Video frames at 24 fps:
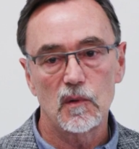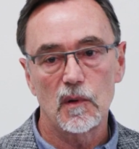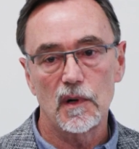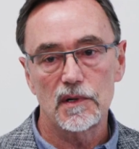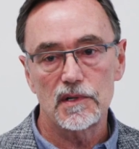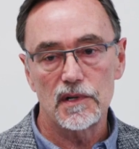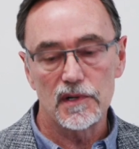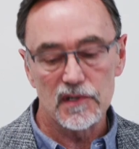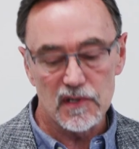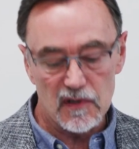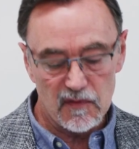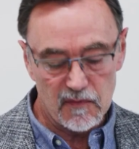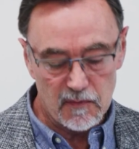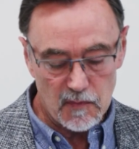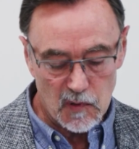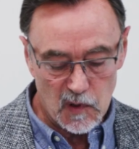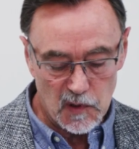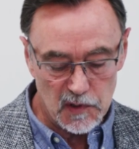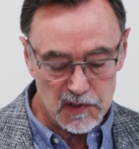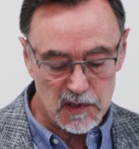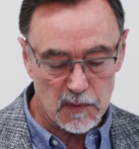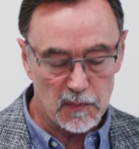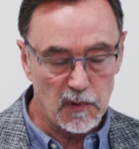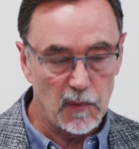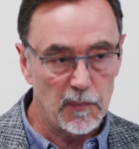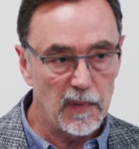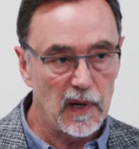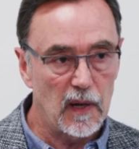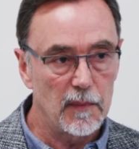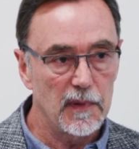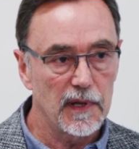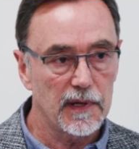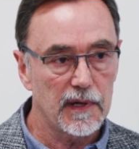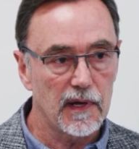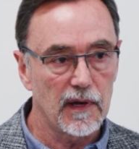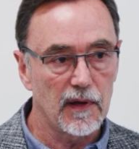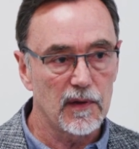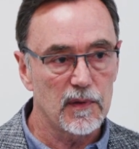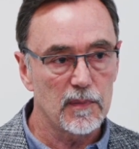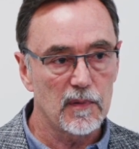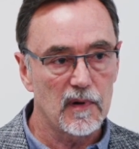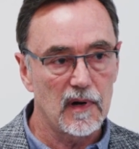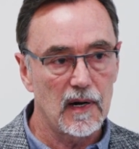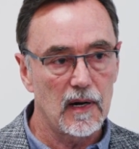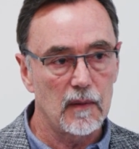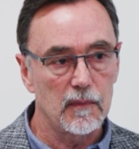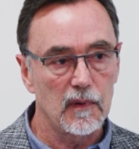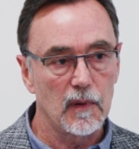origins of multiple public health
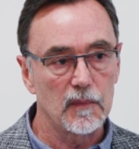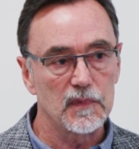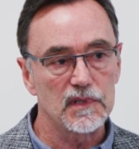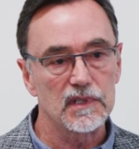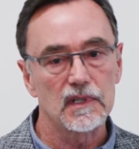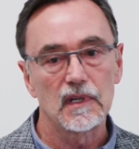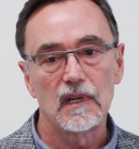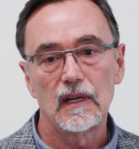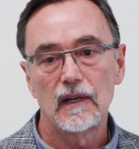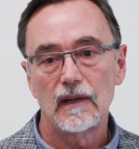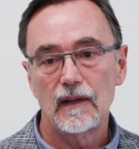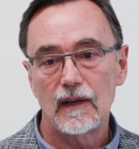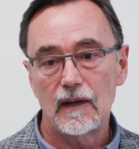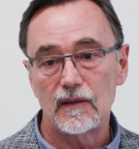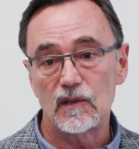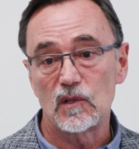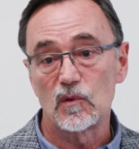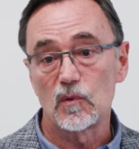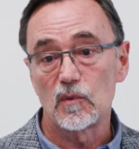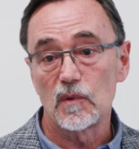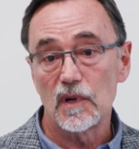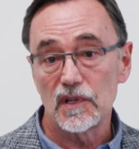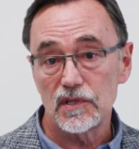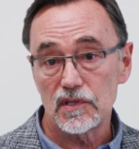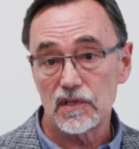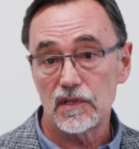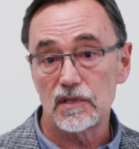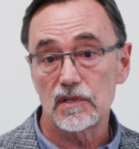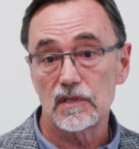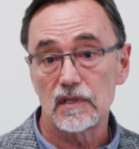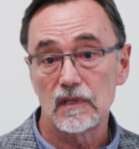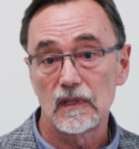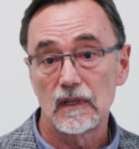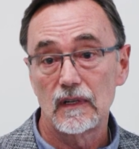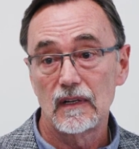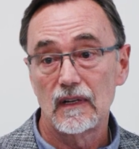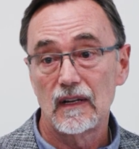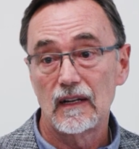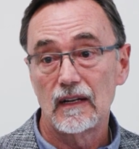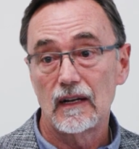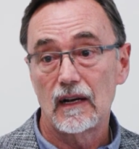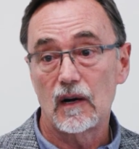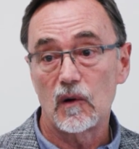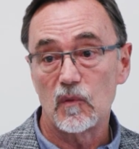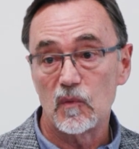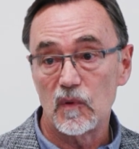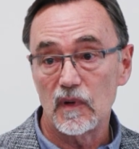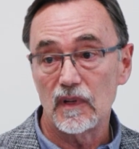problems and the risks
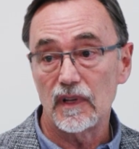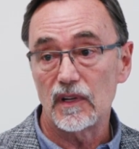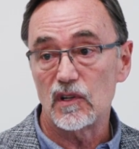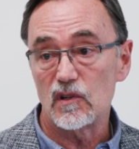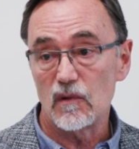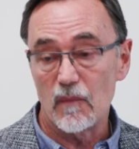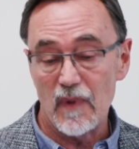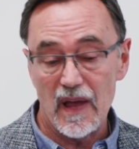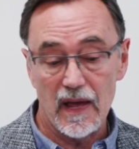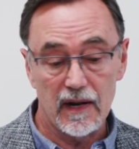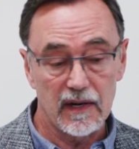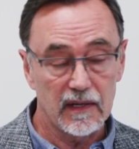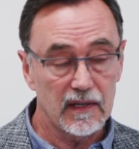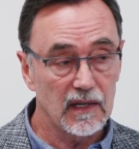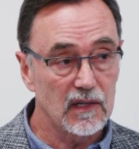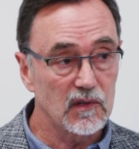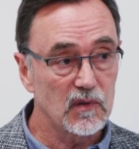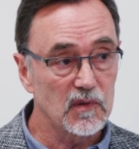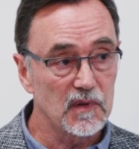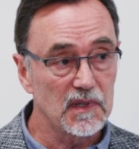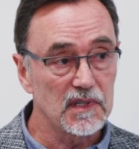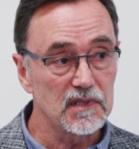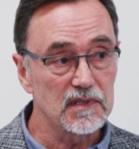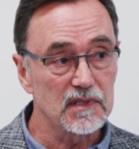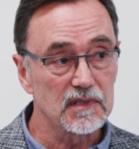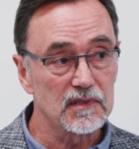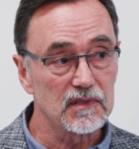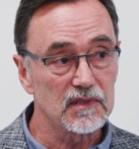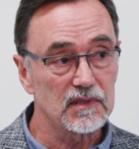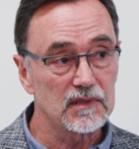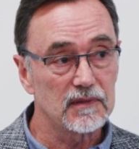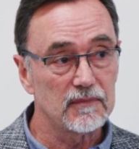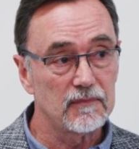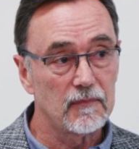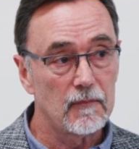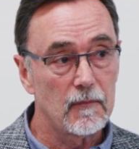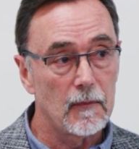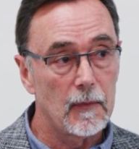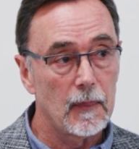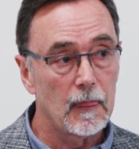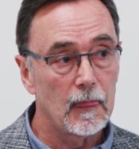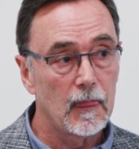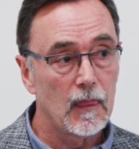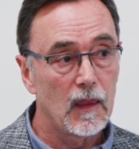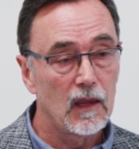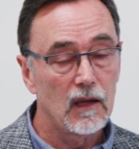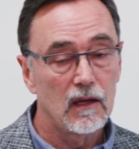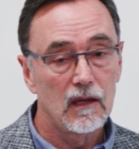are really dramatic increases.
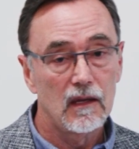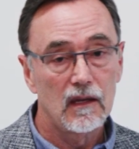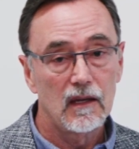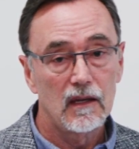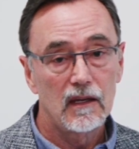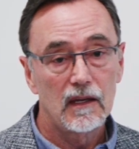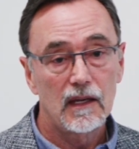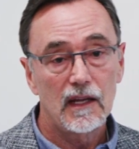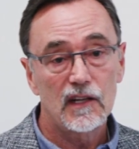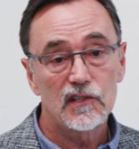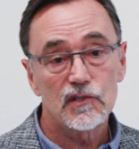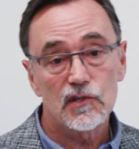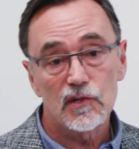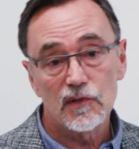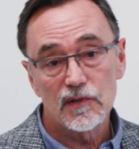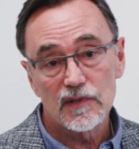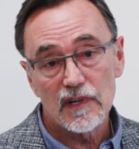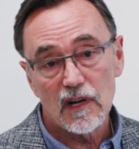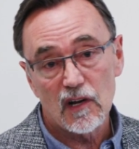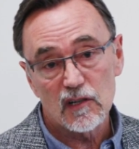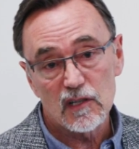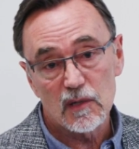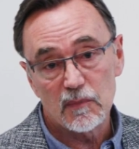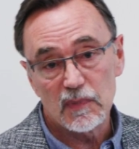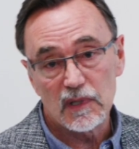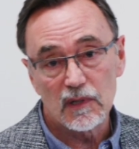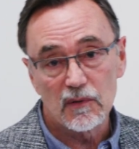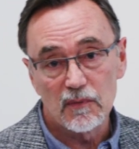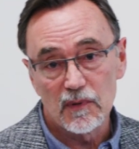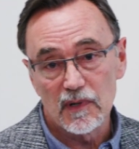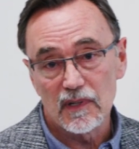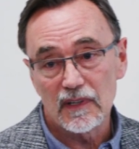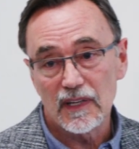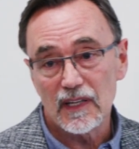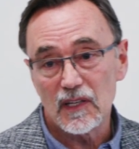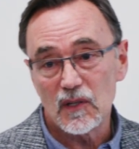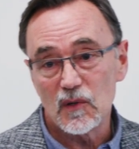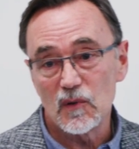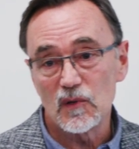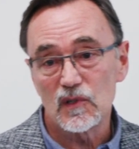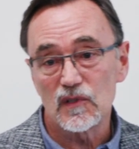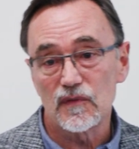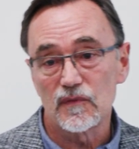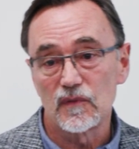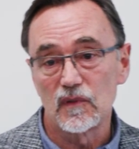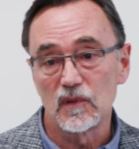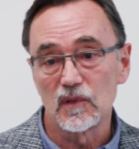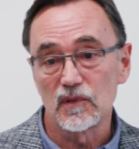It's turned out to be a really
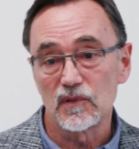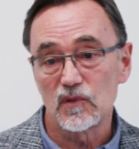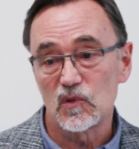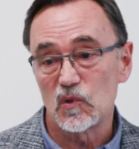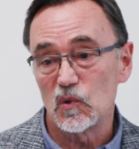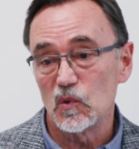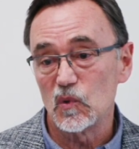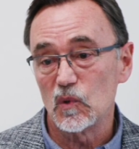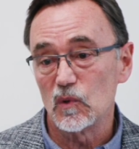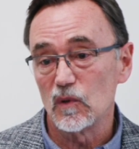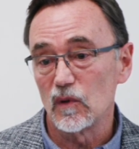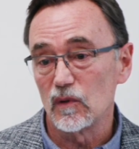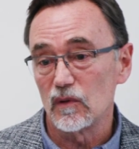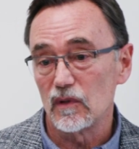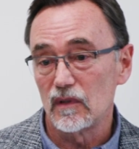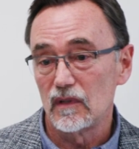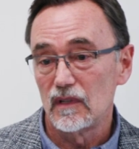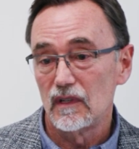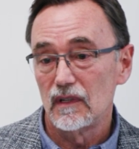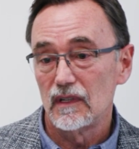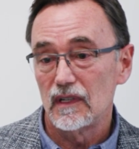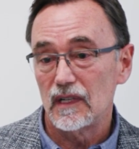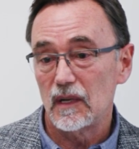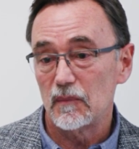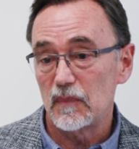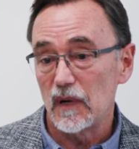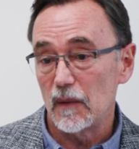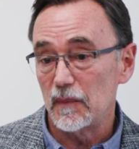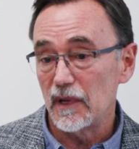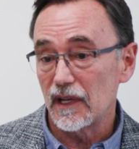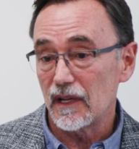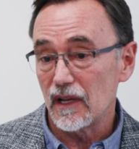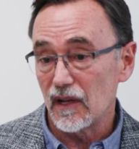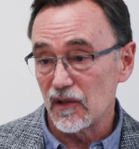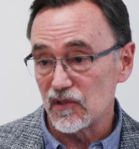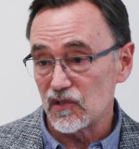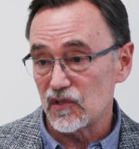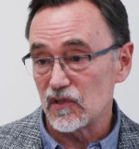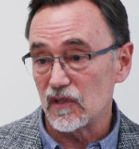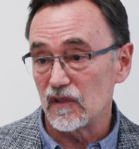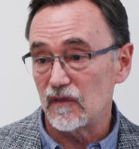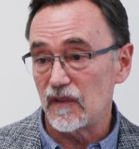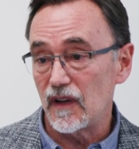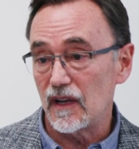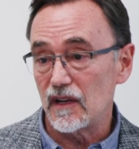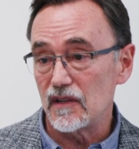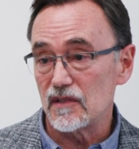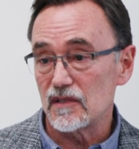useful tool in public health
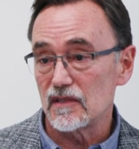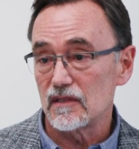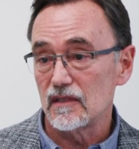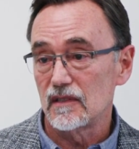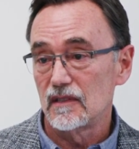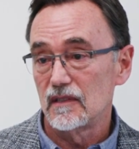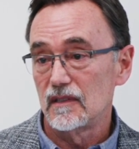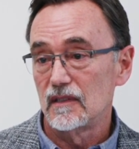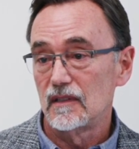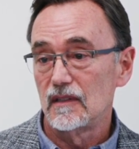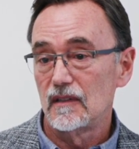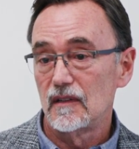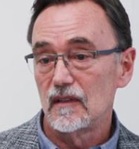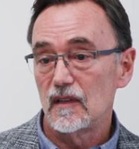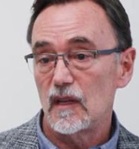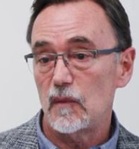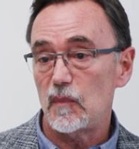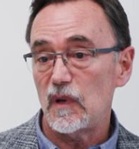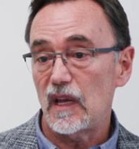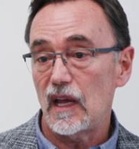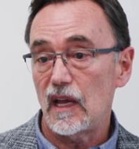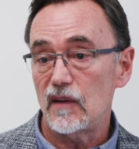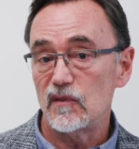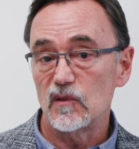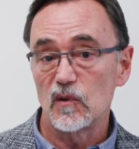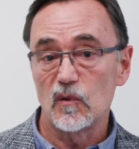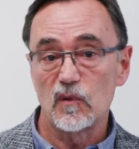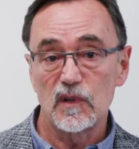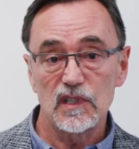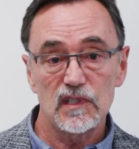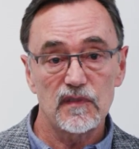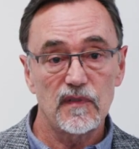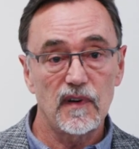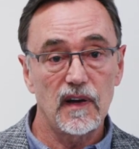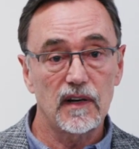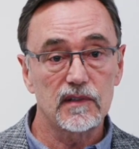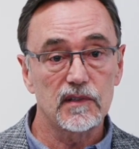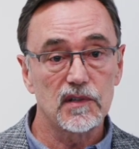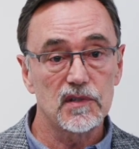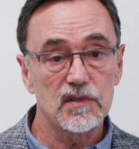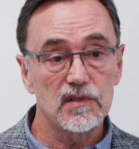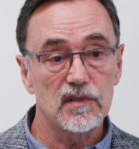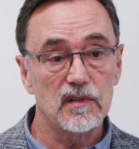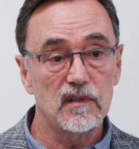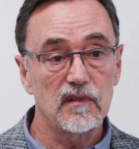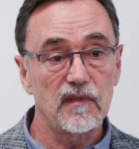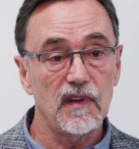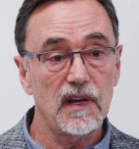surveys, the behavioral risk factor
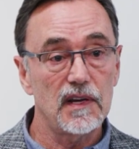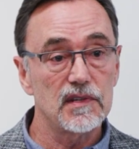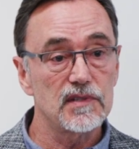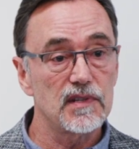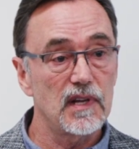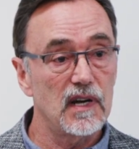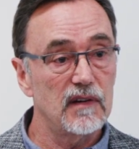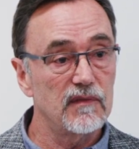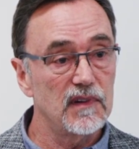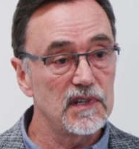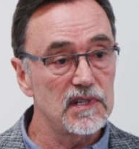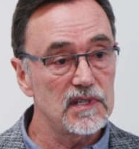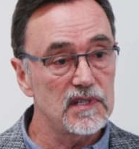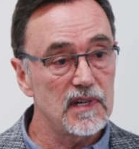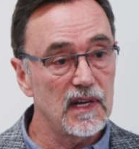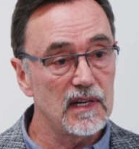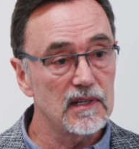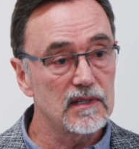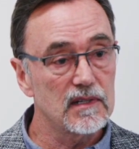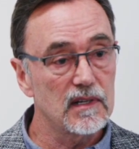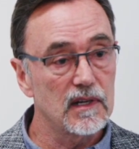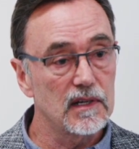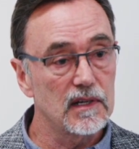surveys that every state